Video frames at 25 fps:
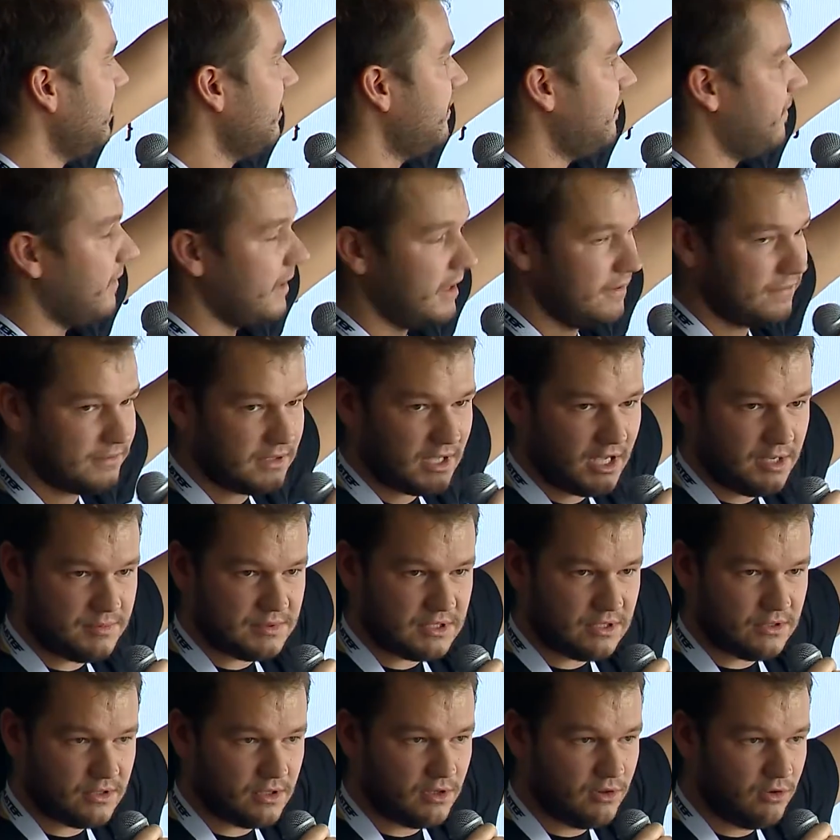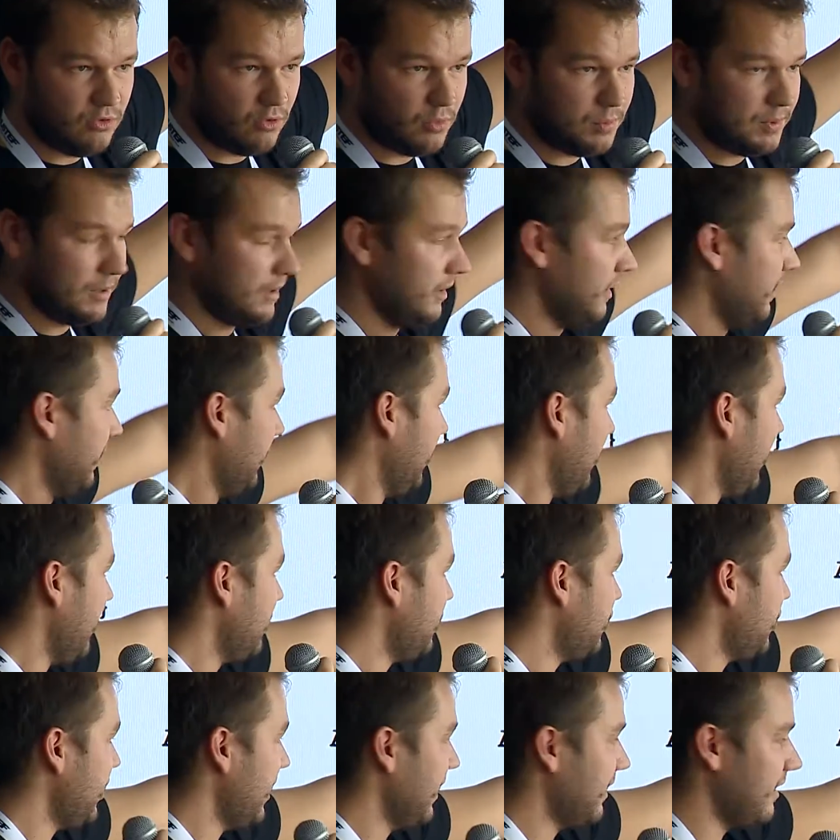it 5 times in a loop,
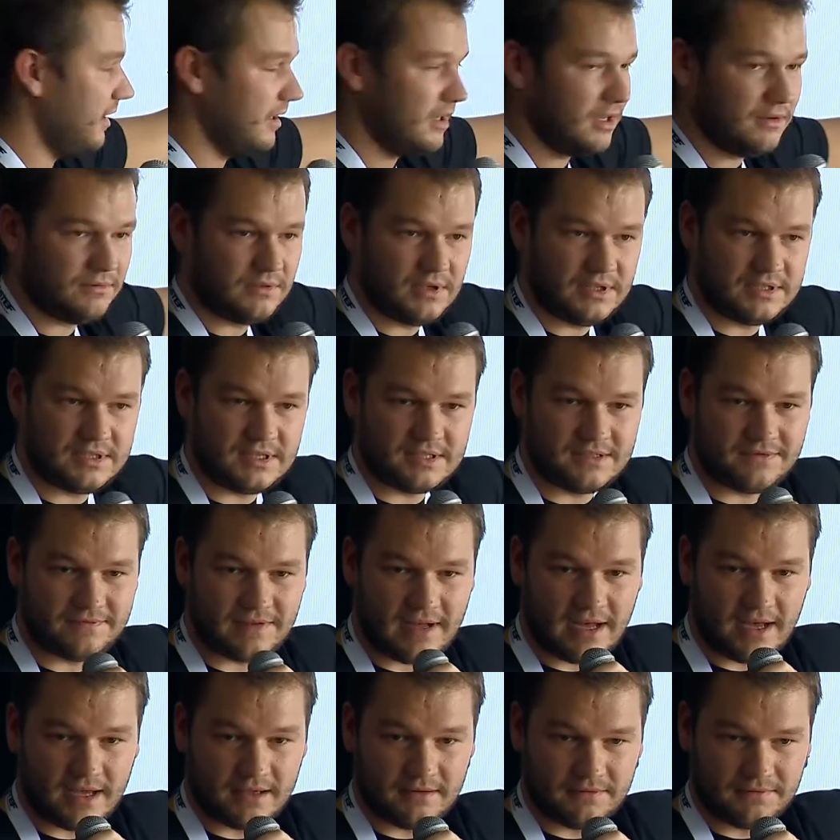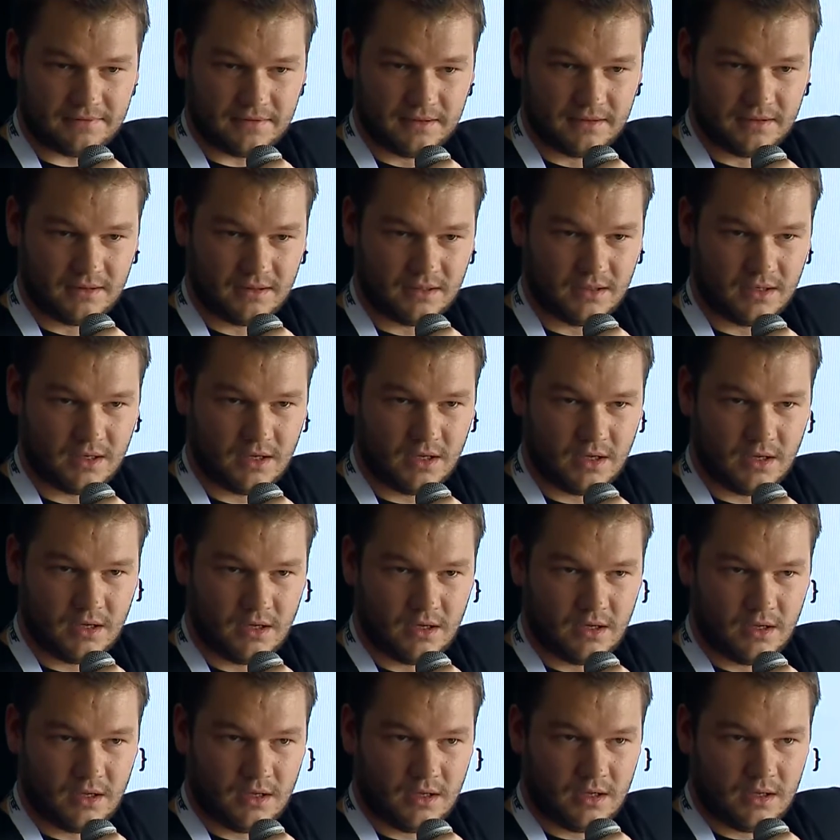and checking if this is 5.
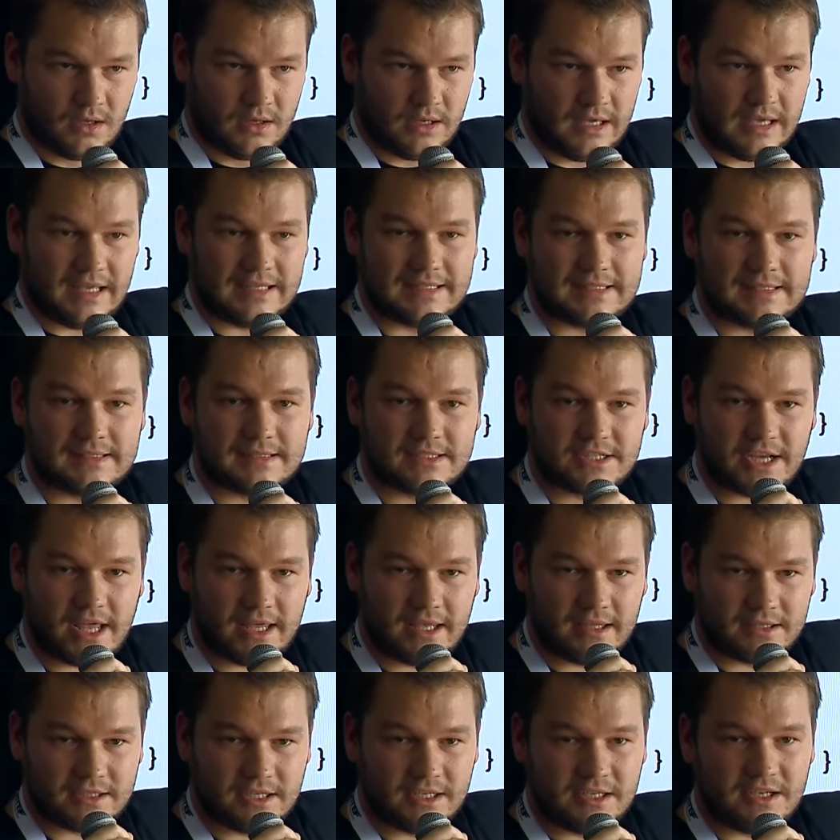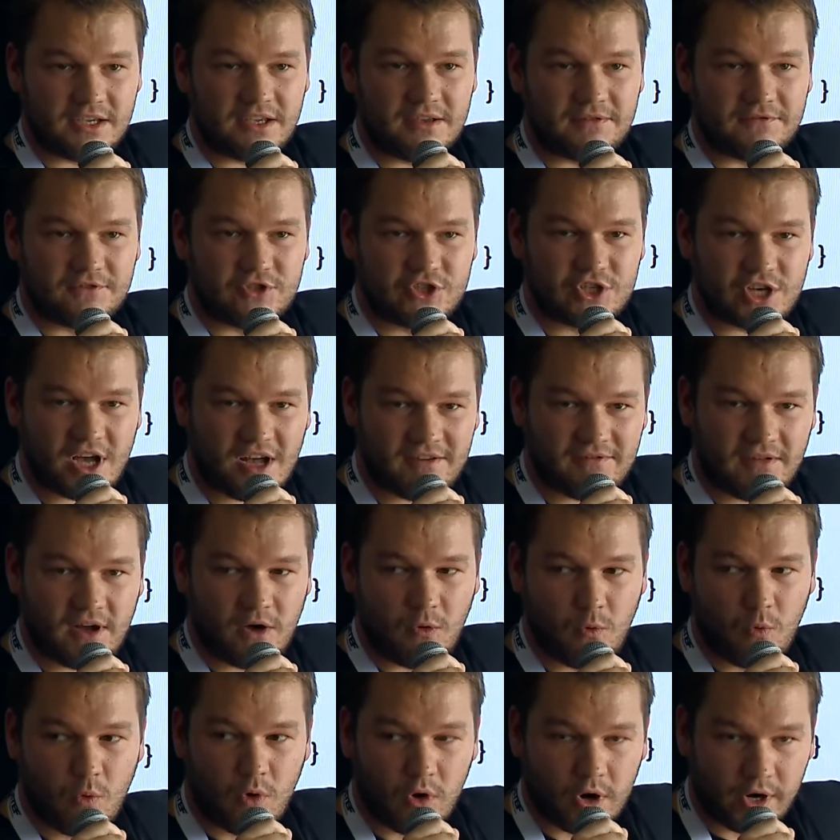It's checking if Java
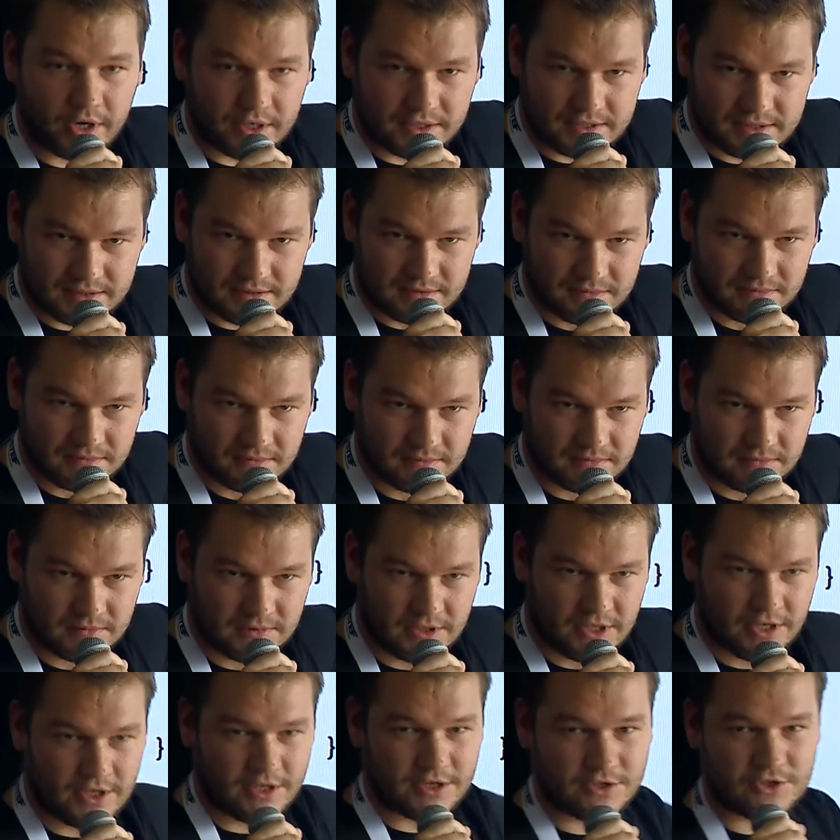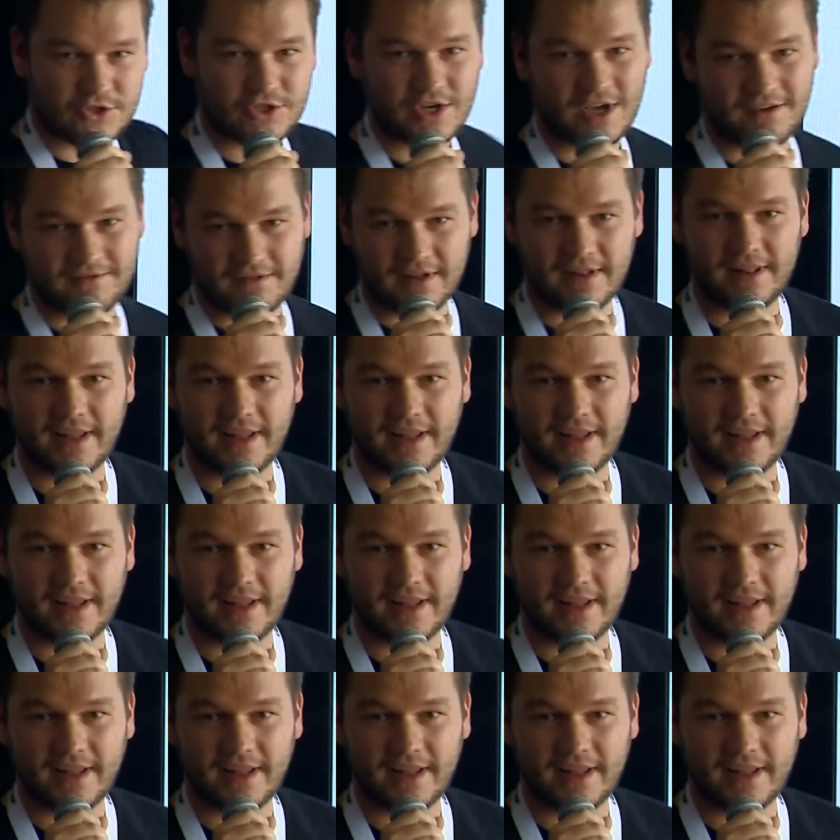works. Java